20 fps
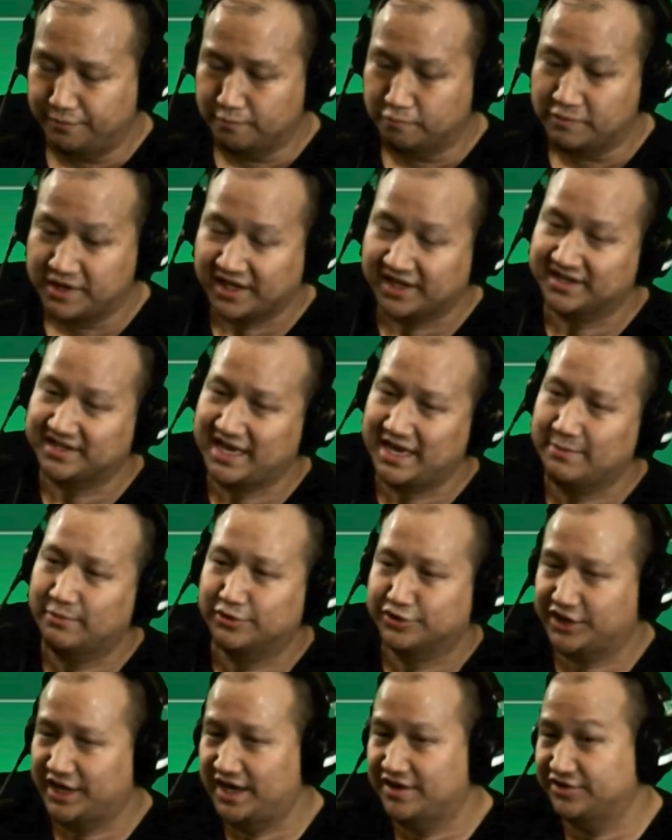we could
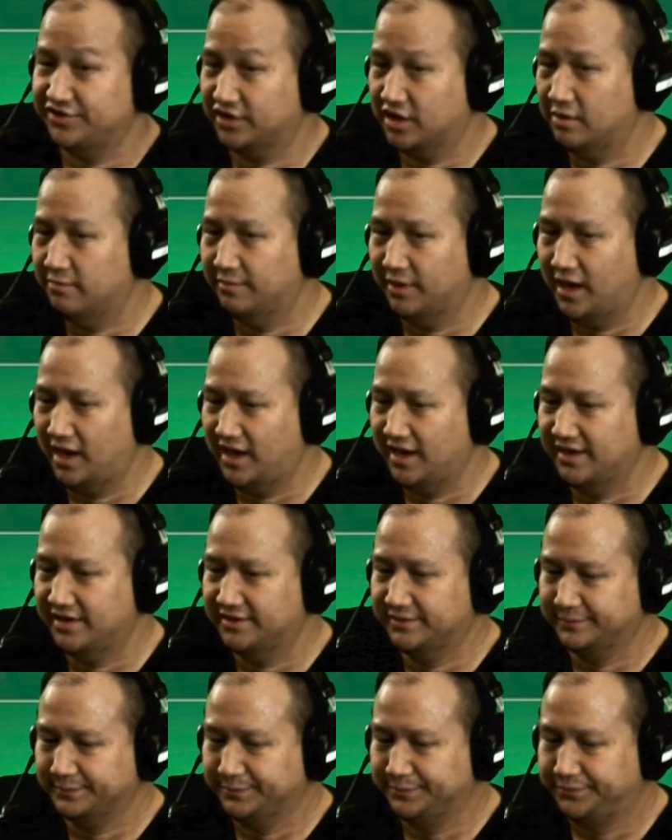table change and come
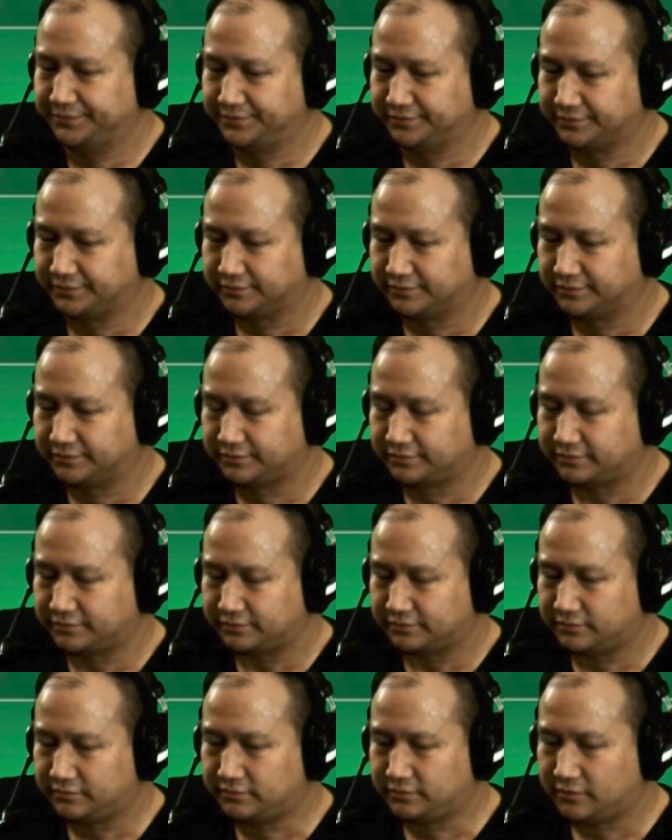behind
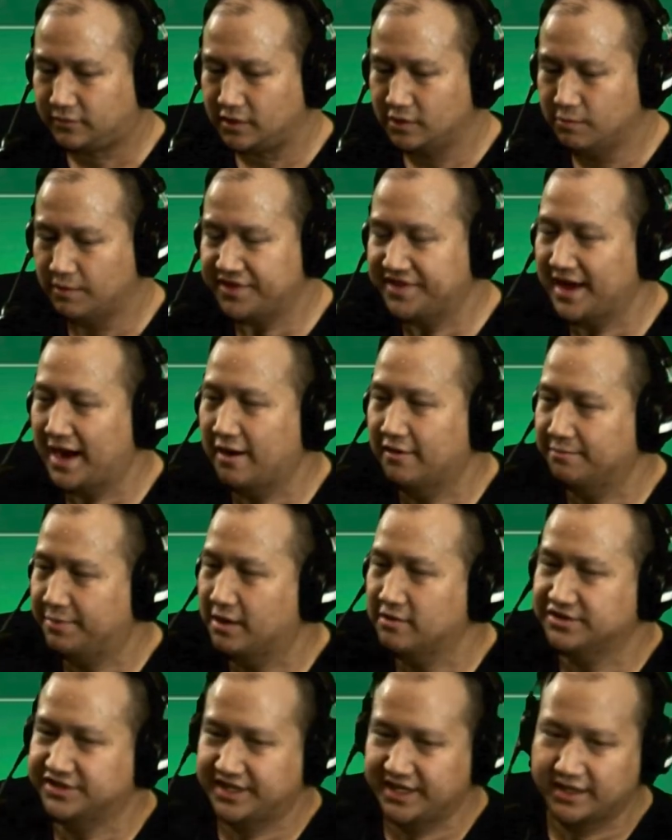without
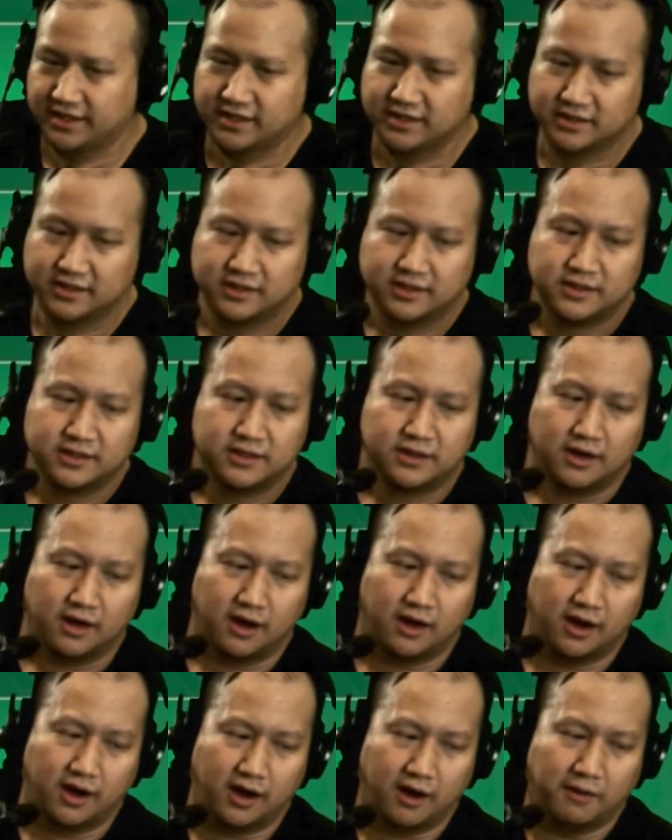posting.
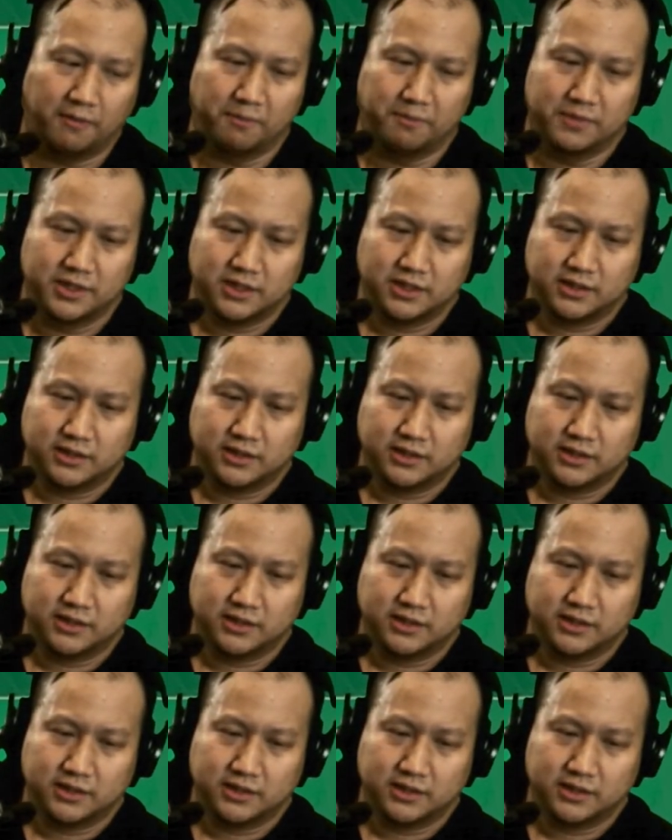I'm